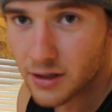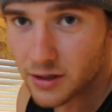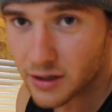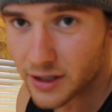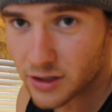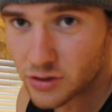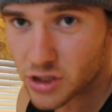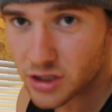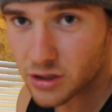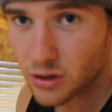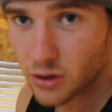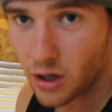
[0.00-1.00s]
like you
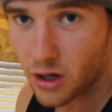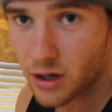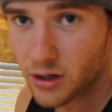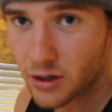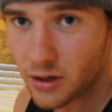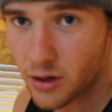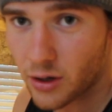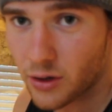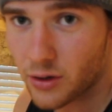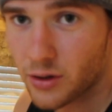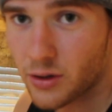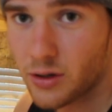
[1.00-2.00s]
just log
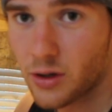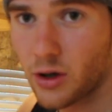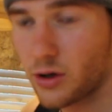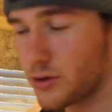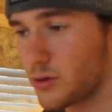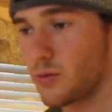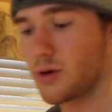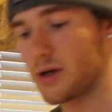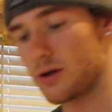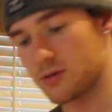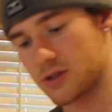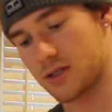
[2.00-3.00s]
all your
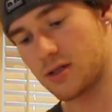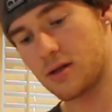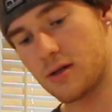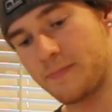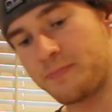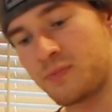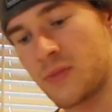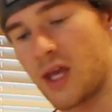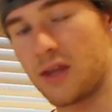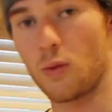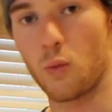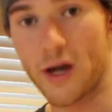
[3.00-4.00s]
workouts
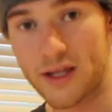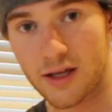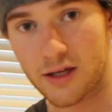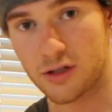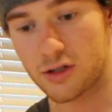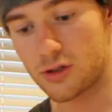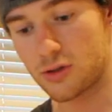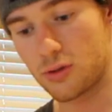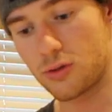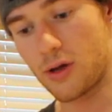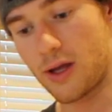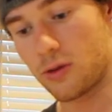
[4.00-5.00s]
and the weight that you
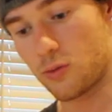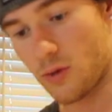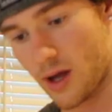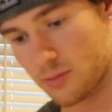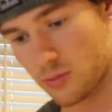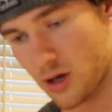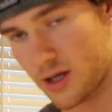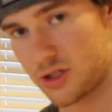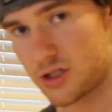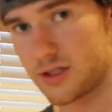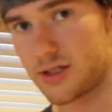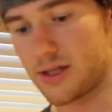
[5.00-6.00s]
do and the rep
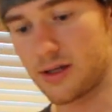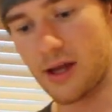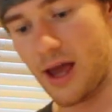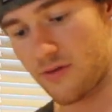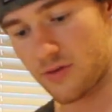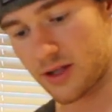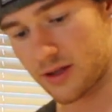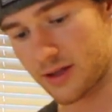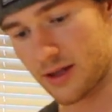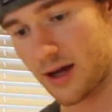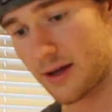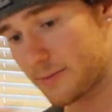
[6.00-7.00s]
ranges and everything like
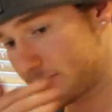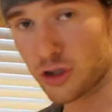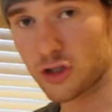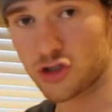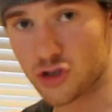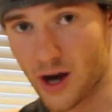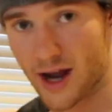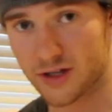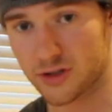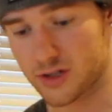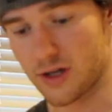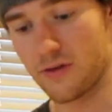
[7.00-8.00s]
that. You can track
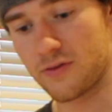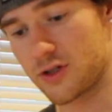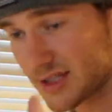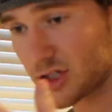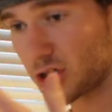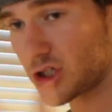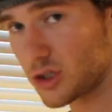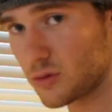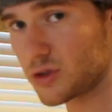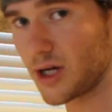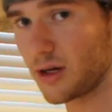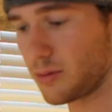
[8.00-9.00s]
yourself. This is a
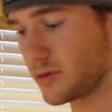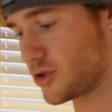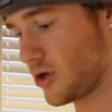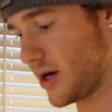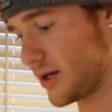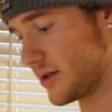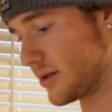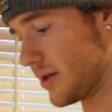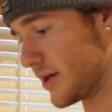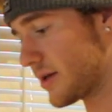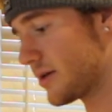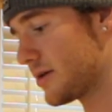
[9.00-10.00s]
huge help when tracking
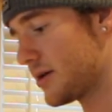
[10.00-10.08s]
like